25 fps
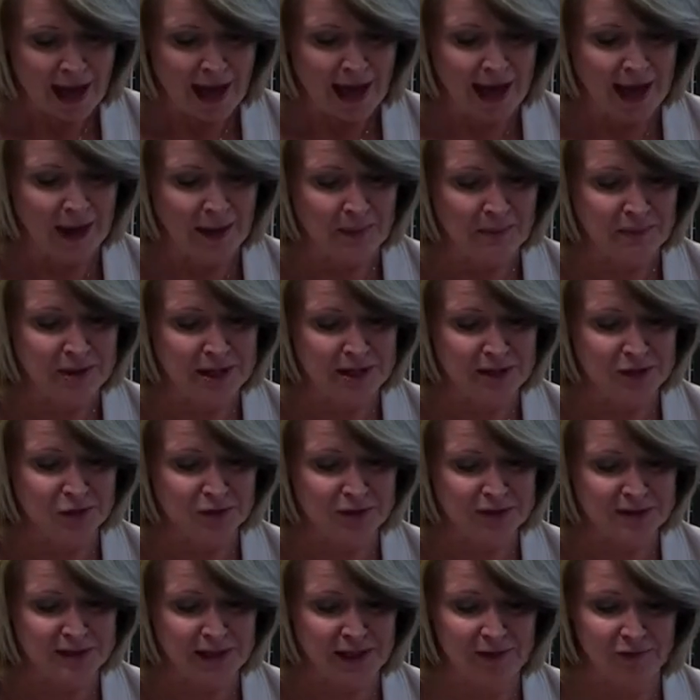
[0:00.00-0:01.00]
Um, he's
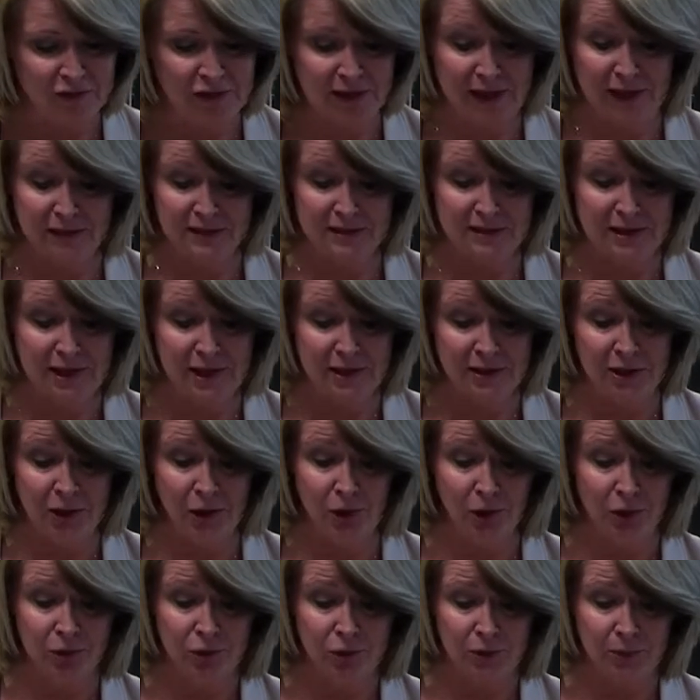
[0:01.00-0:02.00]
received an outstanding
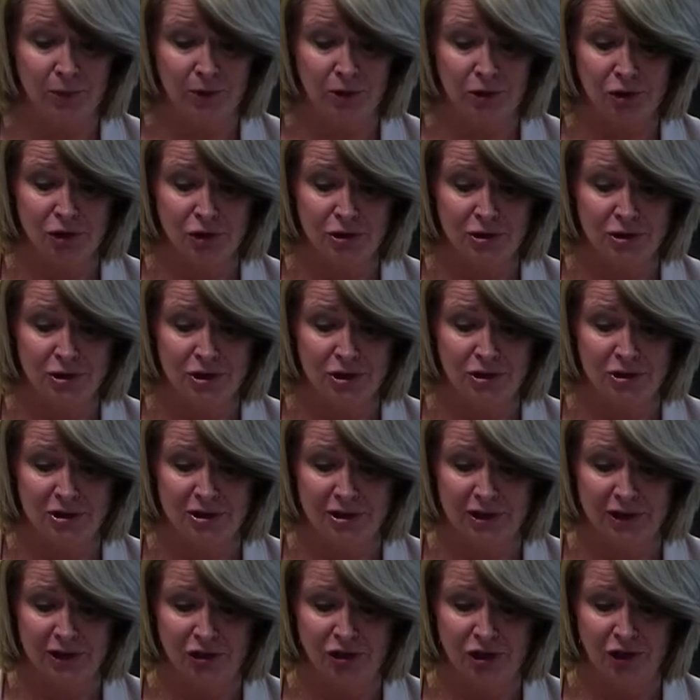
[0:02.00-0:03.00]
contribution to
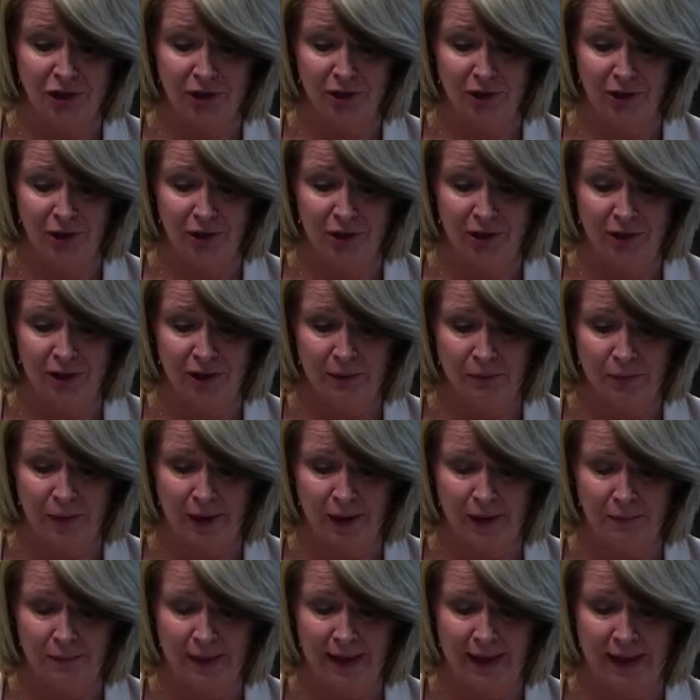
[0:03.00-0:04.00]
teaching and learning
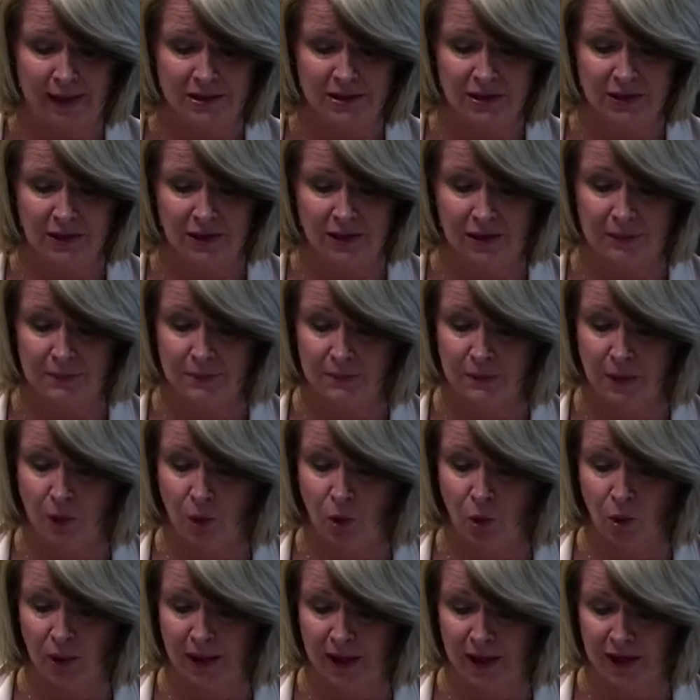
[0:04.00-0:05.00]
by a part-time
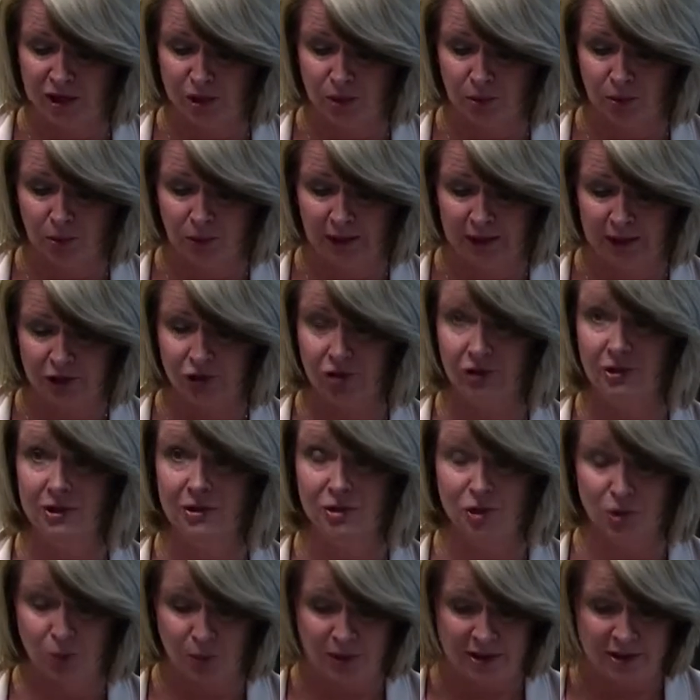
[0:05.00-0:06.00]
or casual lecturer
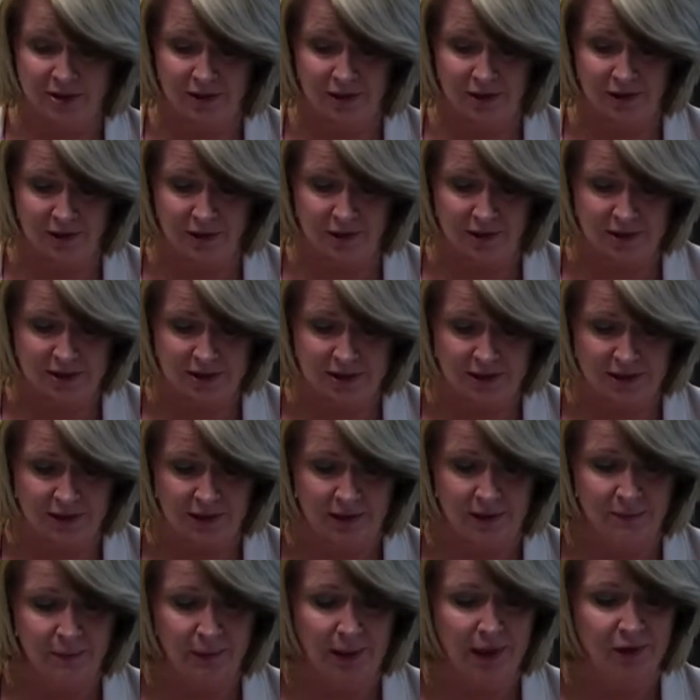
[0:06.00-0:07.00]
in
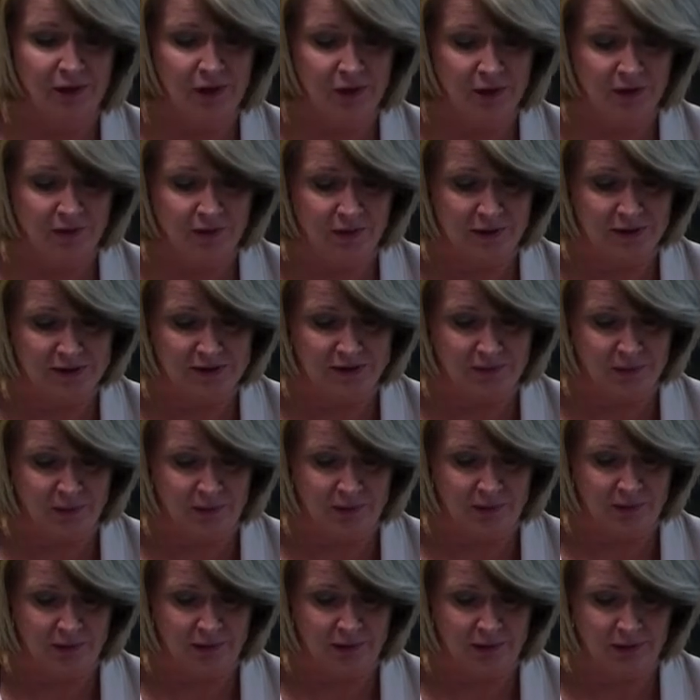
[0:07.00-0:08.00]
2013 by the University of
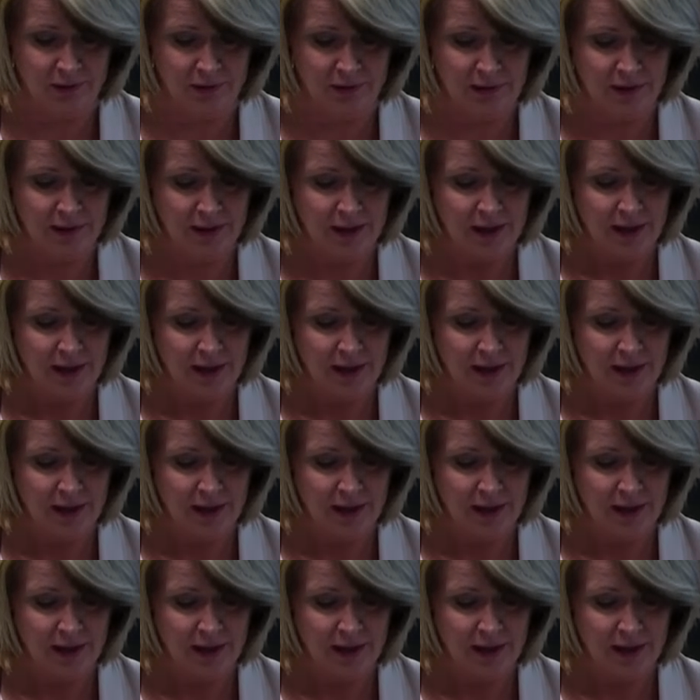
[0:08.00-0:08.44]
Wollongong.